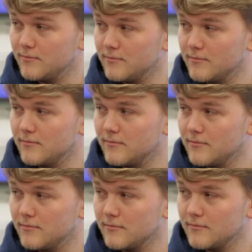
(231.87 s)

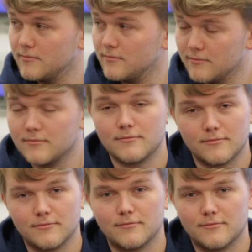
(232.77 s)

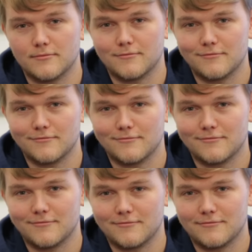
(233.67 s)

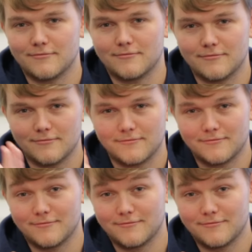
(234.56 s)
The person shown says nothing.